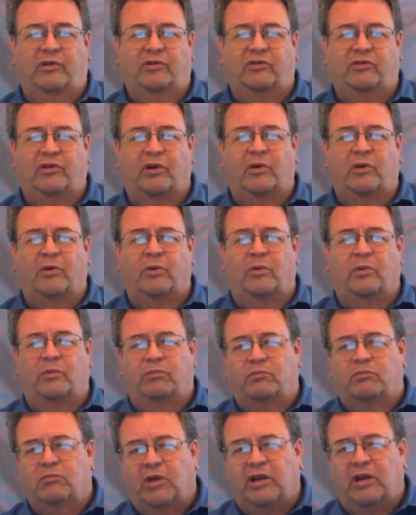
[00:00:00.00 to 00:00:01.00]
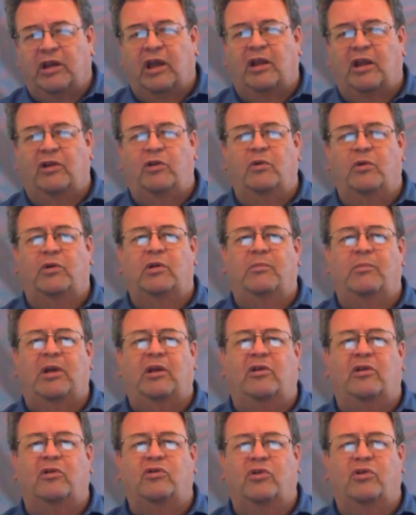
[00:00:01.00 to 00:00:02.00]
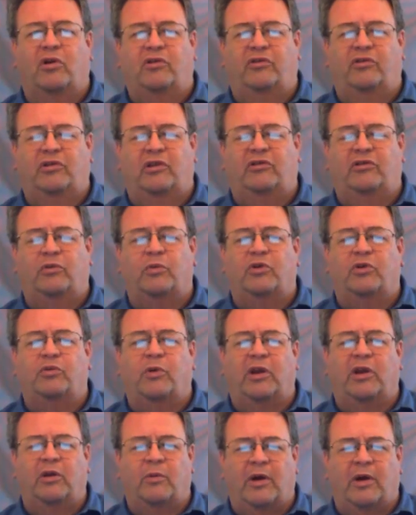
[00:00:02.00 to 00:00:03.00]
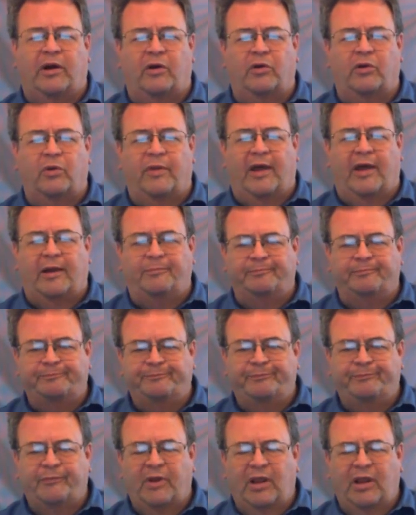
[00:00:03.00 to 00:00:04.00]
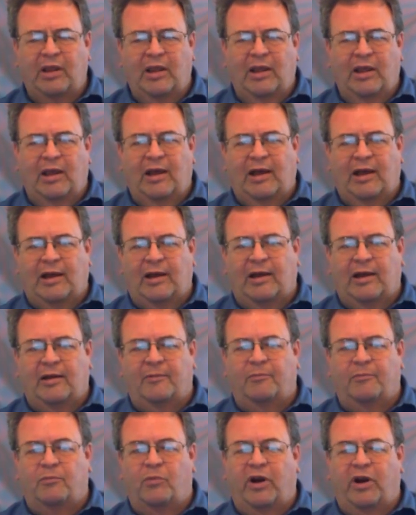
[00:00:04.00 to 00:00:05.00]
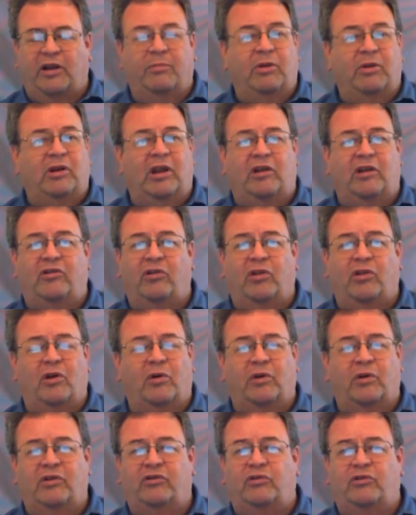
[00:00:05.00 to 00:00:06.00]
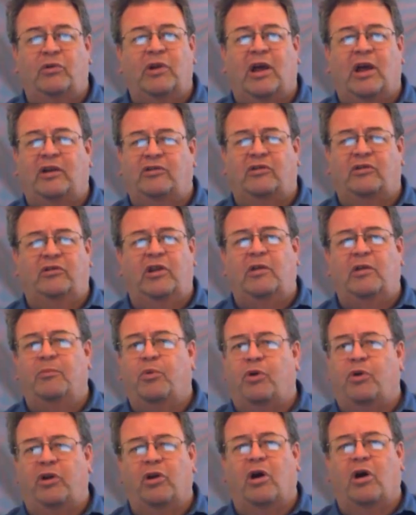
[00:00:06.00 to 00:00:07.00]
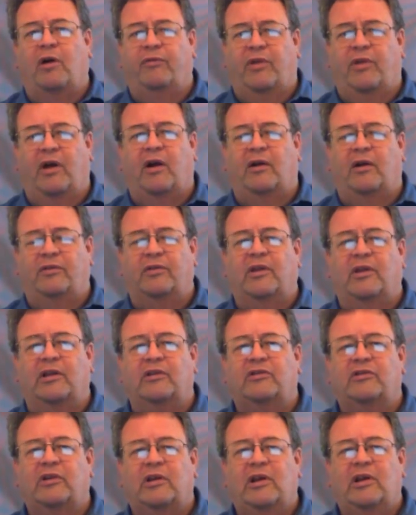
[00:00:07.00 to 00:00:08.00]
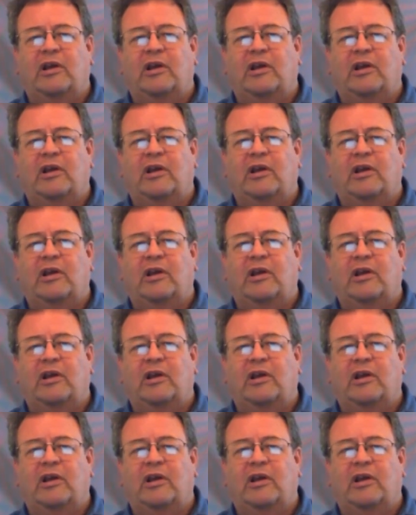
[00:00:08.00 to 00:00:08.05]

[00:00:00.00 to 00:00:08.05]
So again, you can make your choices as to which way you want to do that. Recommendation though is do not just keep putting off the hard things.